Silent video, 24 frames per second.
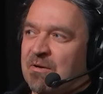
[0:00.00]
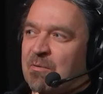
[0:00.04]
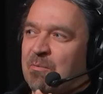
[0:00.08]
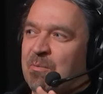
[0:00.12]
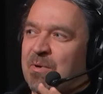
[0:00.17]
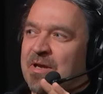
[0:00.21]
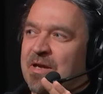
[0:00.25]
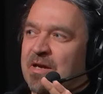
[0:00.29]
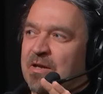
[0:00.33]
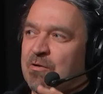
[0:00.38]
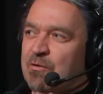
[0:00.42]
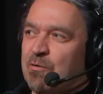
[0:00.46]

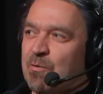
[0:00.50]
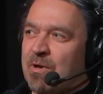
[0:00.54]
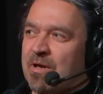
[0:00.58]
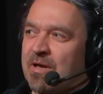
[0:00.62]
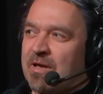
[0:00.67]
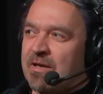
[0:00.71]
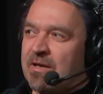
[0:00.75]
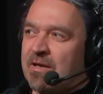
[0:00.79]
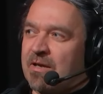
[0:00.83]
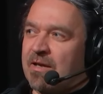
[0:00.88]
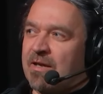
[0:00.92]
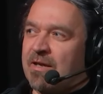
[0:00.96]
We are
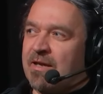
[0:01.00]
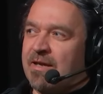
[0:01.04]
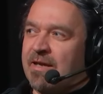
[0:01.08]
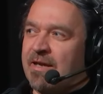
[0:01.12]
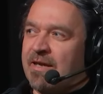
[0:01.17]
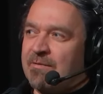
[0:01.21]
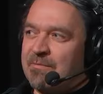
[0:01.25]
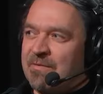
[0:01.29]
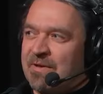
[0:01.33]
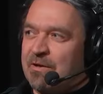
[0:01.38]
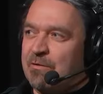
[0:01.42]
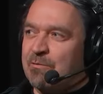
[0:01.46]
doing
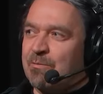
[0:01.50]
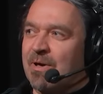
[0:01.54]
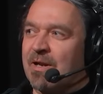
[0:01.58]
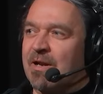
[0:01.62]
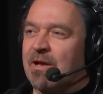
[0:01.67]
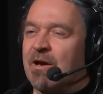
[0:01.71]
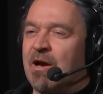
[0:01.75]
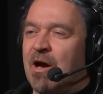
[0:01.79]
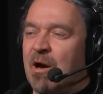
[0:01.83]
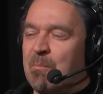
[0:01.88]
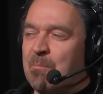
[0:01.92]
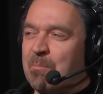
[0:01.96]
individual
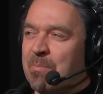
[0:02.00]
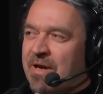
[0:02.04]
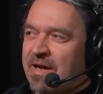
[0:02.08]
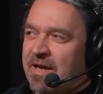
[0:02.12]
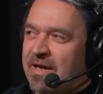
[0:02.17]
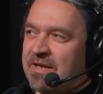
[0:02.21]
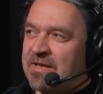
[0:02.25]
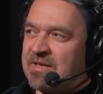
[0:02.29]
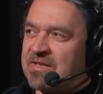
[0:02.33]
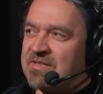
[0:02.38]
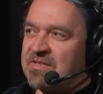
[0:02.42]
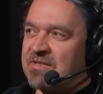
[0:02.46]

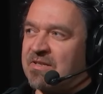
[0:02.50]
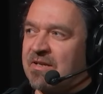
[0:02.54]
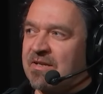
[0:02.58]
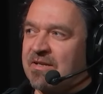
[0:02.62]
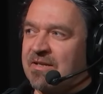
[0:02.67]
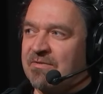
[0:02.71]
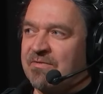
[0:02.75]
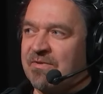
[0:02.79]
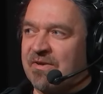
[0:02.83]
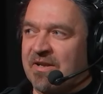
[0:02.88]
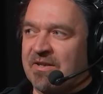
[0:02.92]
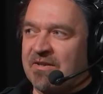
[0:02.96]
campaigns in
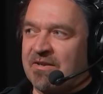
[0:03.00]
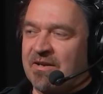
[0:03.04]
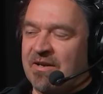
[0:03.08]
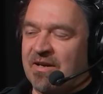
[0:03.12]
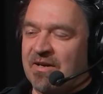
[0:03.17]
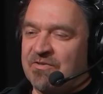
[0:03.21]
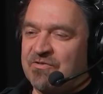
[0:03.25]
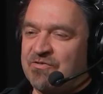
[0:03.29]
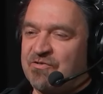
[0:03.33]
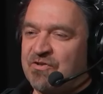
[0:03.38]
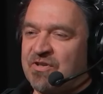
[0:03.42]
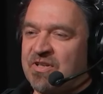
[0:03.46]
different
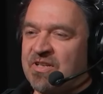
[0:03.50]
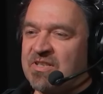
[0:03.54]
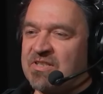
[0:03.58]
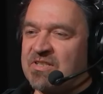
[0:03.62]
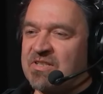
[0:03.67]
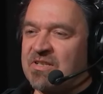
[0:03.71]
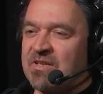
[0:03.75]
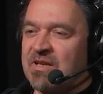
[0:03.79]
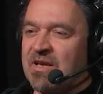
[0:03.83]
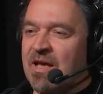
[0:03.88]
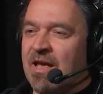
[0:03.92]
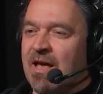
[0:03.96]

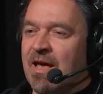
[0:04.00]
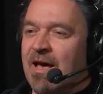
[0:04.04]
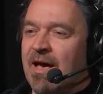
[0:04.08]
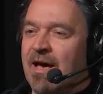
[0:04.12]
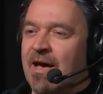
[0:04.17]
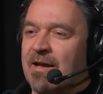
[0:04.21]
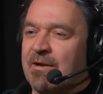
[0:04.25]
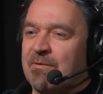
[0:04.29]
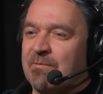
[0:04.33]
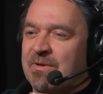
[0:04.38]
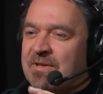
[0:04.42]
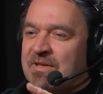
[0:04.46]
countries,
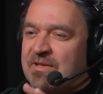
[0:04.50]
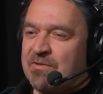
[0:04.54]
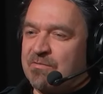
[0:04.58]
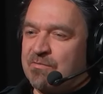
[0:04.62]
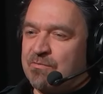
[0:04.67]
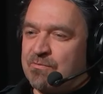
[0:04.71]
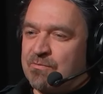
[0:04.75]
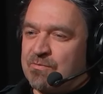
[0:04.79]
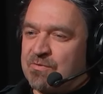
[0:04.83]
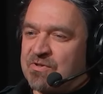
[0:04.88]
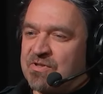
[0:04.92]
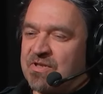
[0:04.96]
and we
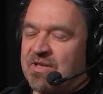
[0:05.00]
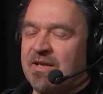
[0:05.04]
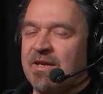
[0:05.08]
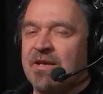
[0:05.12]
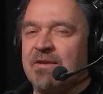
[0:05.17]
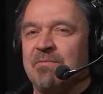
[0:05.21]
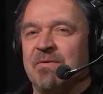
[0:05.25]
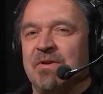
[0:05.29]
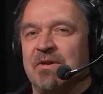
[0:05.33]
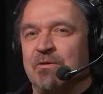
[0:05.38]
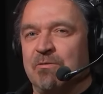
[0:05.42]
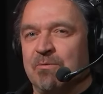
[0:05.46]
choose
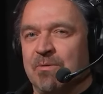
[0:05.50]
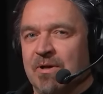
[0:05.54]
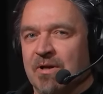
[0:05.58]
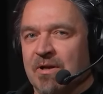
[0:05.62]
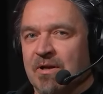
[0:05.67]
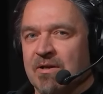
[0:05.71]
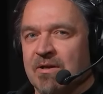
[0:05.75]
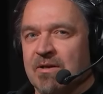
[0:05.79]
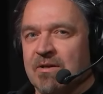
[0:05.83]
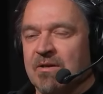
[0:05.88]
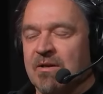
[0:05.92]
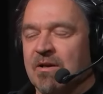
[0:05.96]

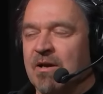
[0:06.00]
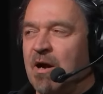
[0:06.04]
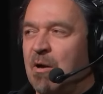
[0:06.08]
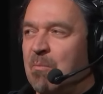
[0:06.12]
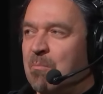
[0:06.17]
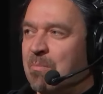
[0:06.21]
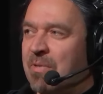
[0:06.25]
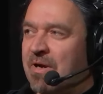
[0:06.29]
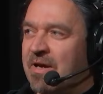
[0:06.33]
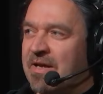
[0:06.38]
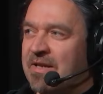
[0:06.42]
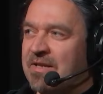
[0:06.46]
individual
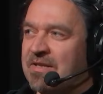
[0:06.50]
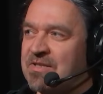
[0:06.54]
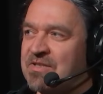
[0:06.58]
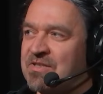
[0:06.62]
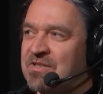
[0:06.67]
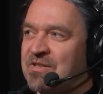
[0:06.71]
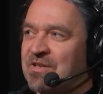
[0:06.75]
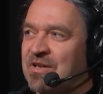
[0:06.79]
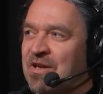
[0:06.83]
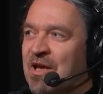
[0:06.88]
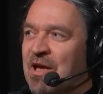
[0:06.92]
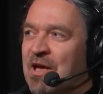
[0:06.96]

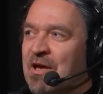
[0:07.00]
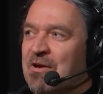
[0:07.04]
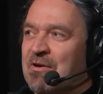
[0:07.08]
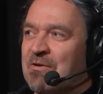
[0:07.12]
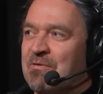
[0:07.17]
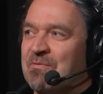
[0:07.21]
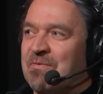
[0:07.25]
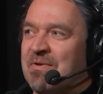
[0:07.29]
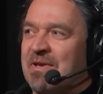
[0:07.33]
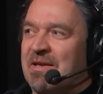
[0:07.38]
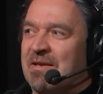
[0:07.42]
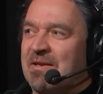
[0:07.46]
campaigns.
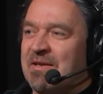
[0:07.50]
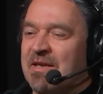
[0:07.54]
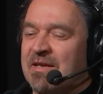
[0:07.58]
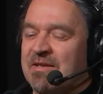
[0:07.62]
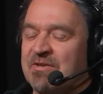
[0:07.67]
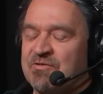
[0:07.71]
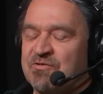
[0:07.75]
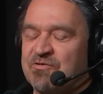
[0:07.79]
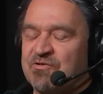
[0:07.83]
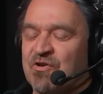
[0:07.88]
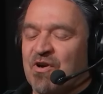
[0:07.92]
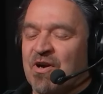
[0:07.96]
We
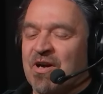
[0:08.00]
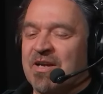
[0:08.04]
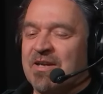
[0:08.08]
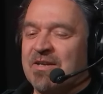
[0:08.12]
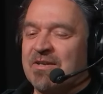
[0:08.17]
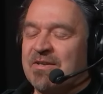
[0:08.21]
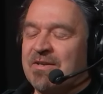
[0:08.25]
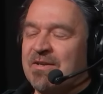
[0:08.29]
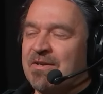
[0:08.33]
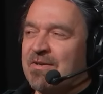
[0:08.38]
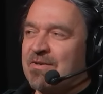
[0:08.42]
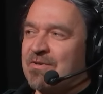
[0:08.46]

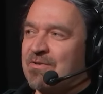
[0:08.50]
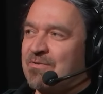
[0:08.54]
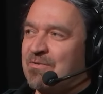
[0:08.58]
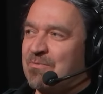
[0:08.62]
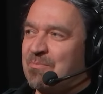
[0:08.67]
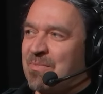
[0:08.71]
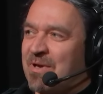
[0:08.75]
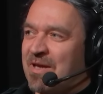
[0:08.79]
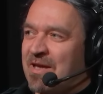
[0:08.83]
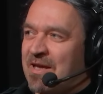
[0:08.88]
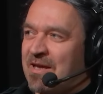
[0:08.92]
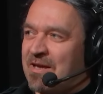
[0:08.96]
try
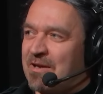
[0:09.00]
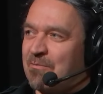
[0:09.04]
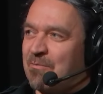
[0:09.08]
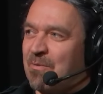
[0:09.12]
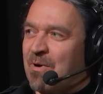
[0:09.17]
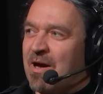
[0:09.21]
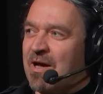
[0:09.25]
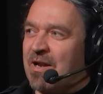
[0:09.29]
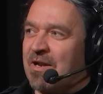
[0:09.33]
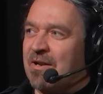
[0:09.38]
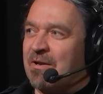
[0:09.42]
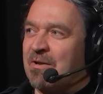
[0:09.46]
to make
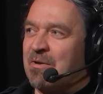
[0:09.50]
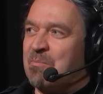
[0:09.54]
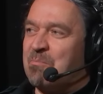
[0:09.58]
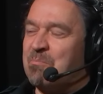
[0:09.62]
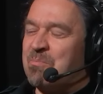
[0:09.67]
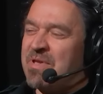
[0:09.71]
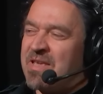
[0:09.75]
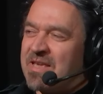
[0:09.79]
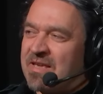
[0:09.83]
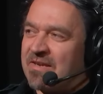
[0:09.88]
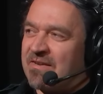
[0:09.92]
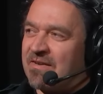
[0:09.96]
one
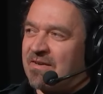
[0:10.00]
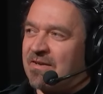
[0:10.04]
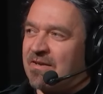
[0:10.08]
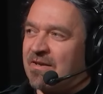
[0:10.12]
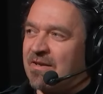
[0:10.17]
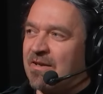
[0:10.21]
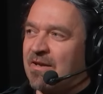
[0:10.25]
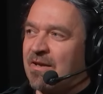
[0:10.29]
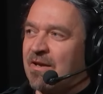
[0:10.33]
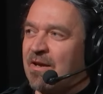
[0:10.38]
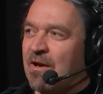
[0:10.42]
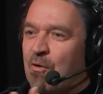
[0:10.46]
big
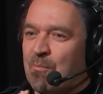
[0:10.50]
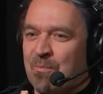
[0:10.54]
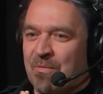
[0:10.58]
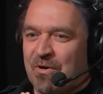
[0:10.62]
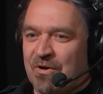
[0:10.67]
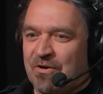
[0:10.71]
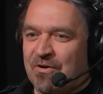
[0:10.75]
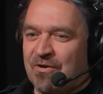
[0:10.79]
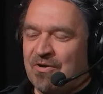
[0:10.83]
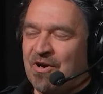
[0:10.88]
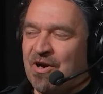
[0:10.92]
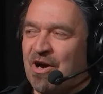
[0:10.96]

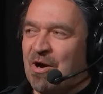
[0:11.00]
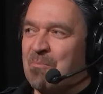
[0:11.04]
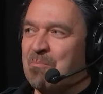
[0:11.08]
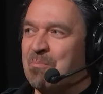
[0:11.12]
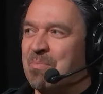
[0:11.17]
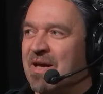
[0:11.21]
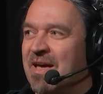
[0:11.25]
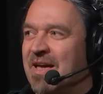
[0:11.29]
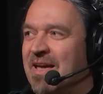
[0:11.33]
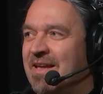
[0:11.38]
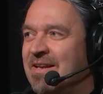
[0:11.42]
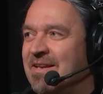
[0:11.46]
common
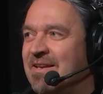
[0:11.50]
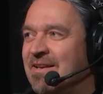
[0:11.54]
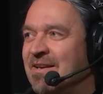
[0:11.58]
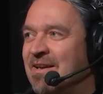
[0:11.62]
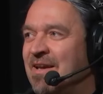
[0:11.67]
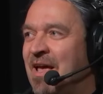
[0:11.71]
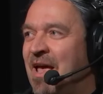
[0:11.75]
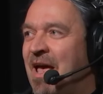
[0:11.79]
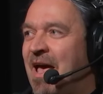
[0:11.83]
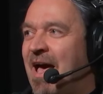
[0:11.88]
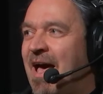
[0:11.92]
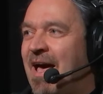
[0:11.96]
campaign
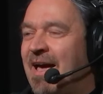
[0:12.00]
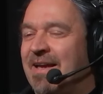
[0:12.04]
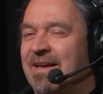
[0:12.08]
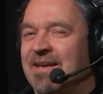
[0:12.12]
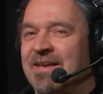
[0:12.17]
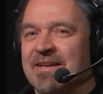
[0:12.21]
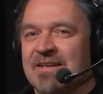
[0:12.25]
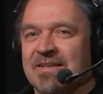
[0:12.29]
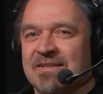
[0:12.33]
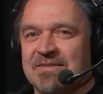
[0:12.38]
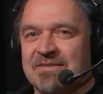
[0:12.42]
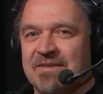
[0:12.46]
and
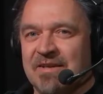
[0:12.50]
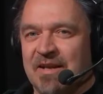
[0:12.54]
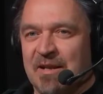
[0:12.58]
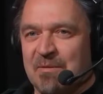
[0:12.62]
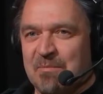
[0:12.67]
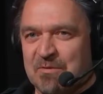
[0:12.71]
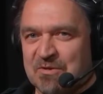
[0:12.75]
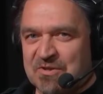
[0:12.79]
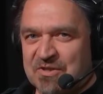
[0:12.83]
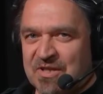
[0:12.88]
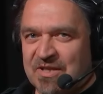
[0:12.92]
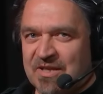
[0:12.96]
get the
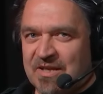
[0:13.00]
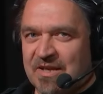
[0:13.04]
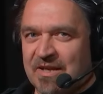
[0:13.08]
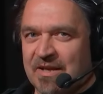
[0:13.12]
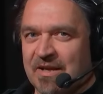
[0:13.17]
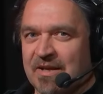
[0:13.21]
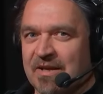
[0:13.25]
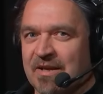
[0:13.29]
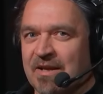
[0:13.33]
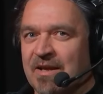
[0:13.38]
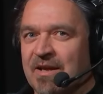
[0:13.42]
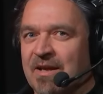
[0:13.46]
demo
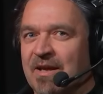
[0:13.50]
scheme